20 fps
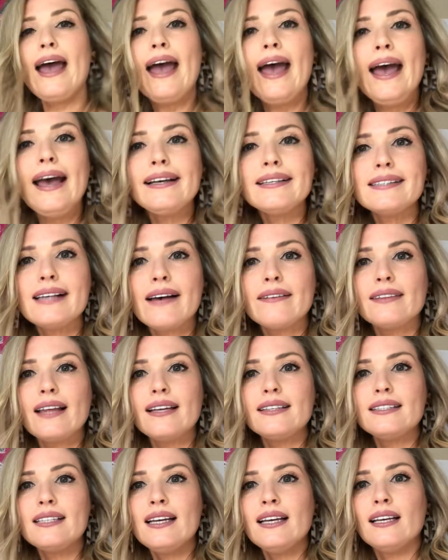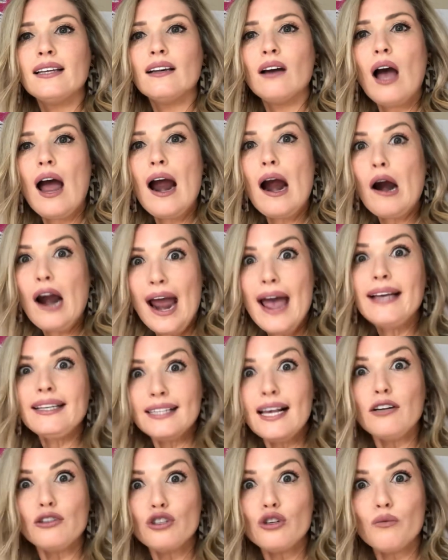X out that 10, or X
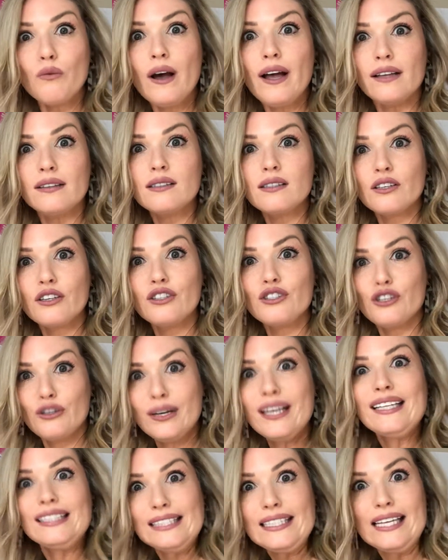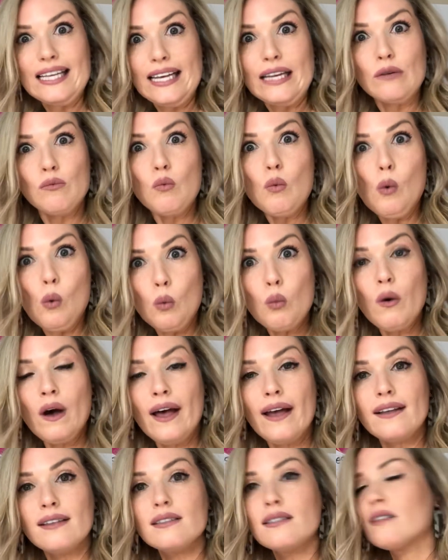out your ones, because you need 10
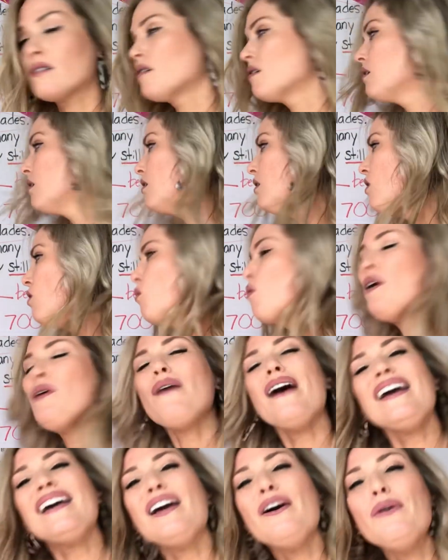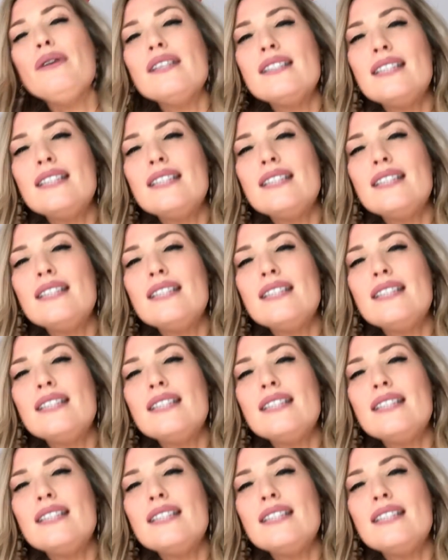ones. Where do I go to